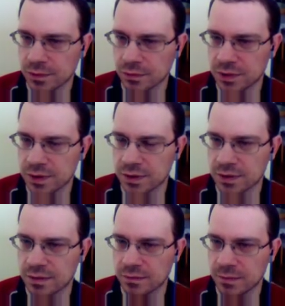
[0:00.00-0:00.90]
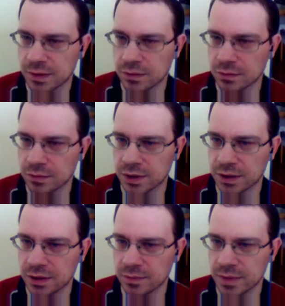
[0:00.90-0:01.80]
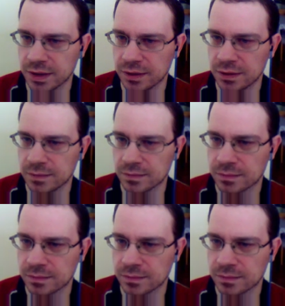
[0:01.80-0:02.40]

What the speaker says: so this is what you have in mind.